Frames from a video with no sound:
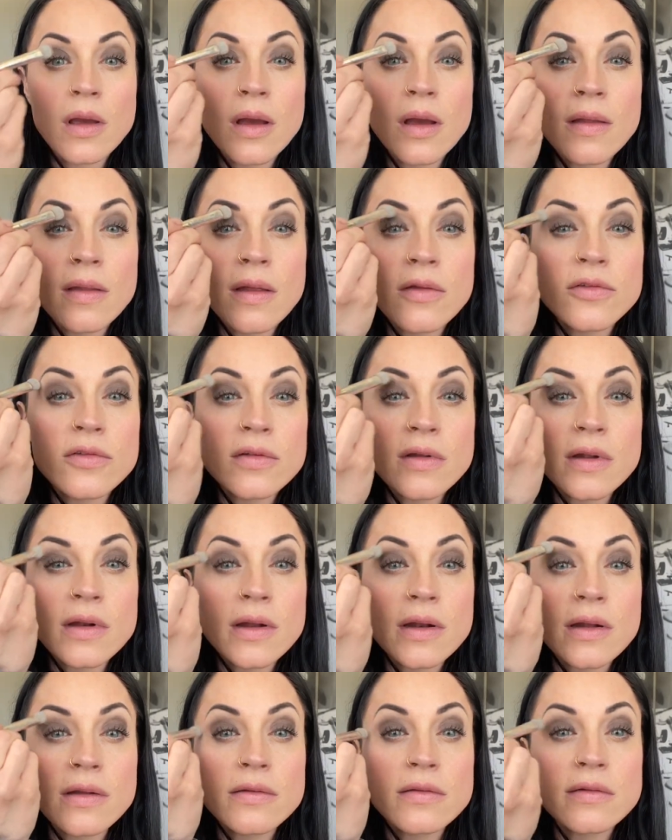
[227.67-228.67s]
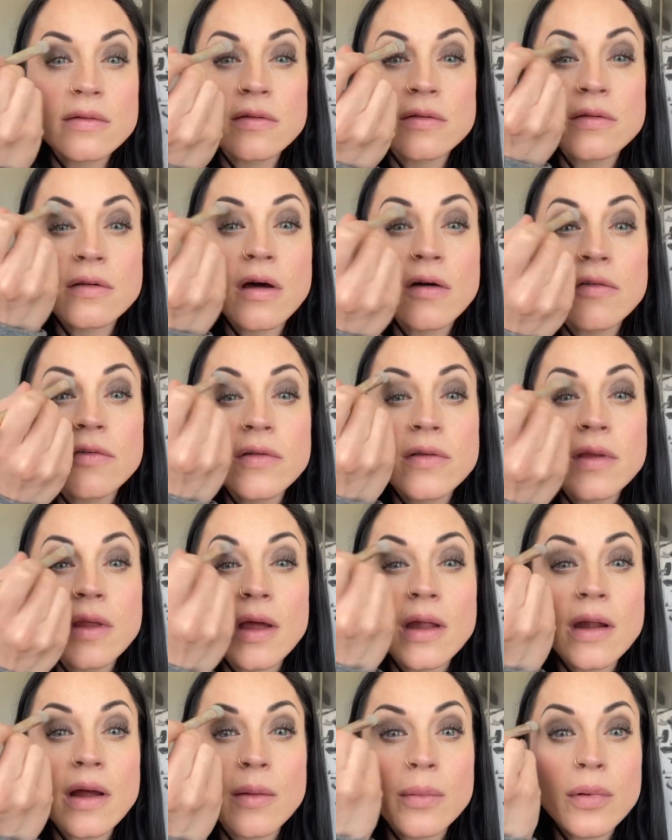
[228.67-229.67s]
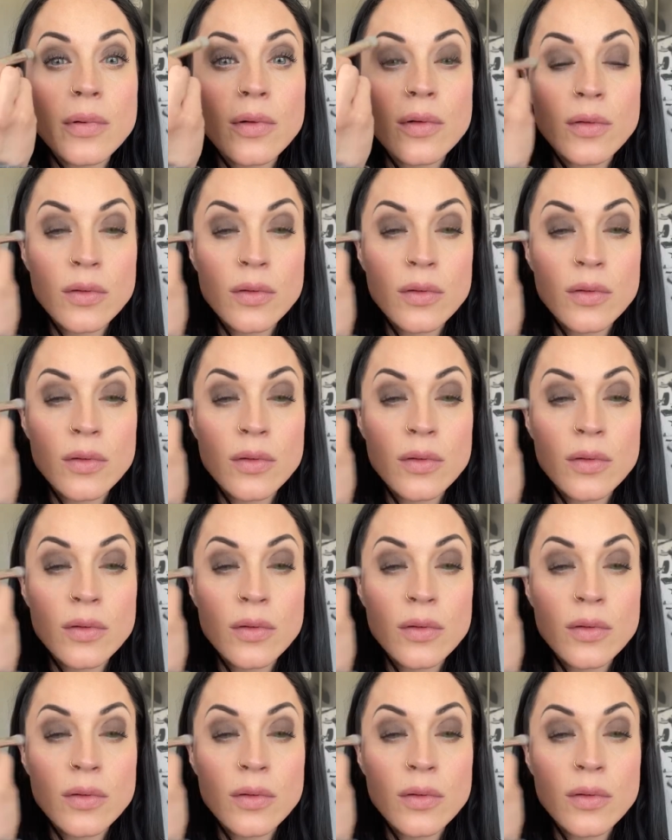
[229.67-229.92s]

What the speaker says: And that's just gonna kind of soften that up.